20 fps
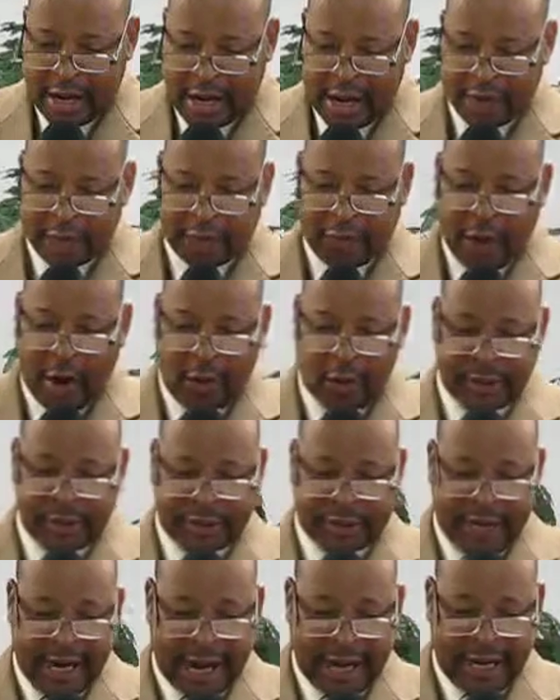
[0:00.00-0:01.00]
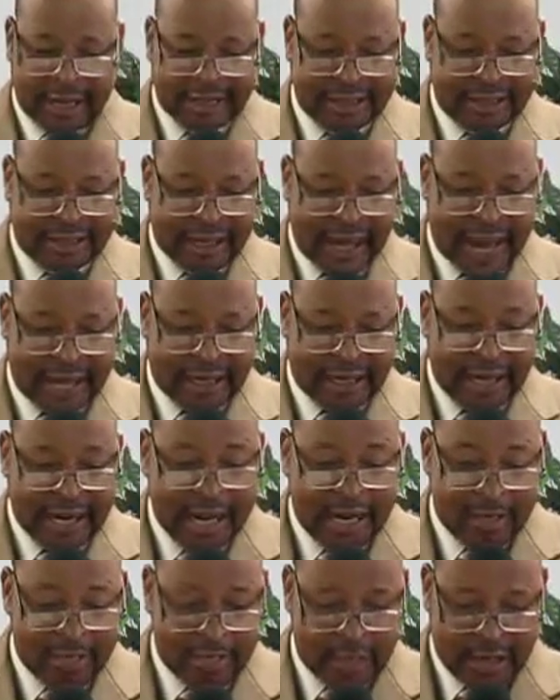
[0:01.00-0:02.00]
And Pharaoh said, it is not
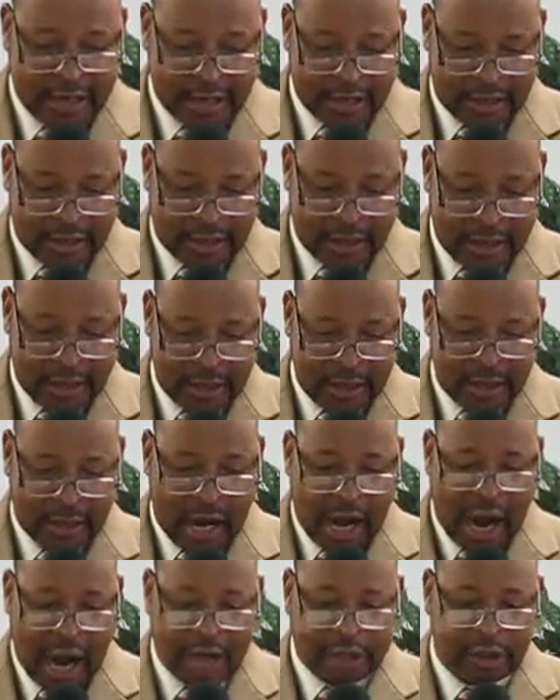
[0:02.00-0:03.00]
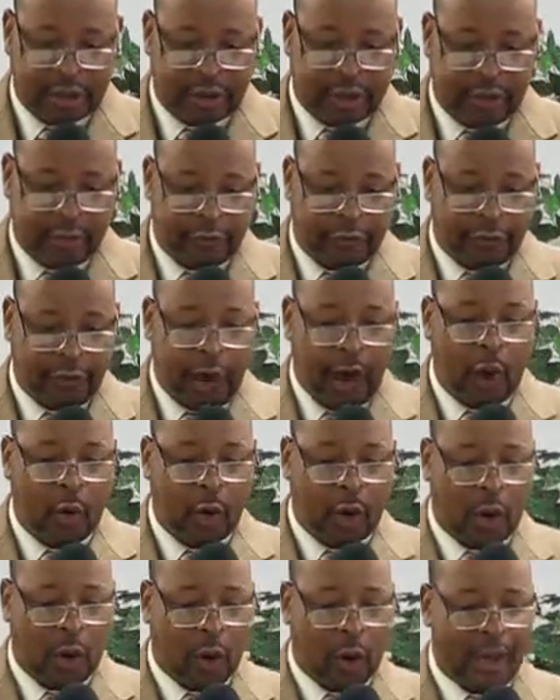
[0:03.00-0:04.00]
in me. God shall give
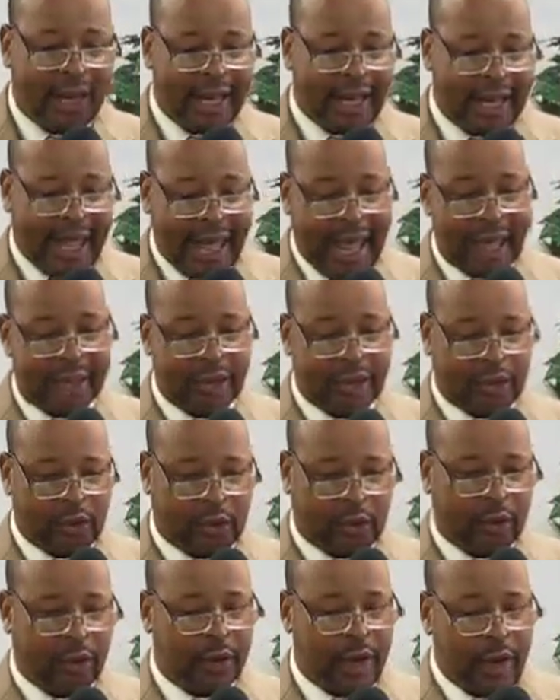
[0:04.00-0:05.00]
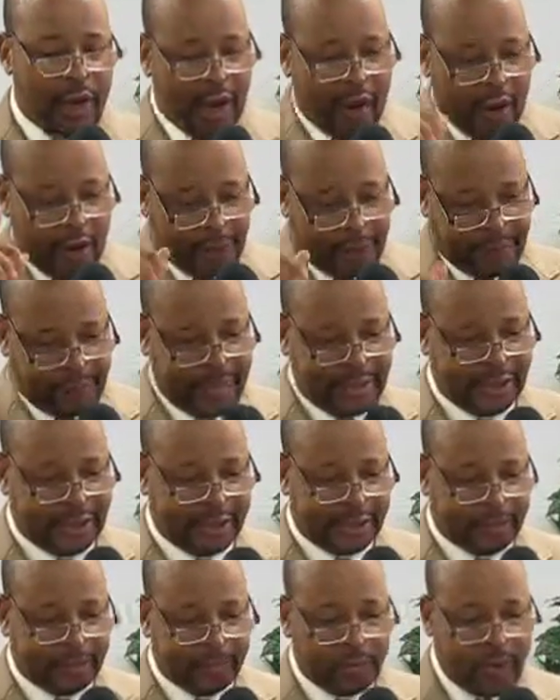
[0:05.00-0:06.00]
Pharaoh an answer of
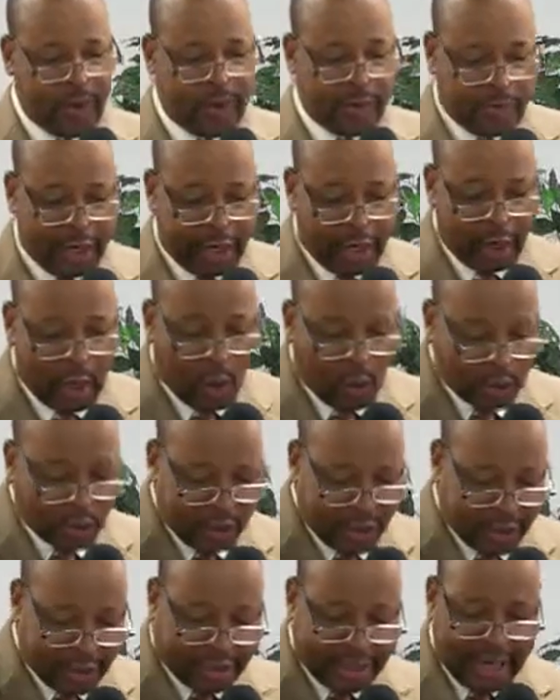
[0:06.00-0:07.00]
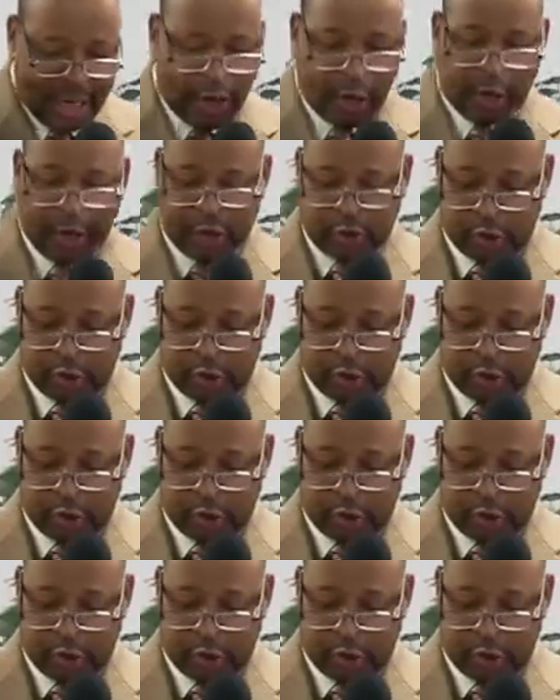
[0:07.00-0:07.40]
peace. Then he goes on to tell the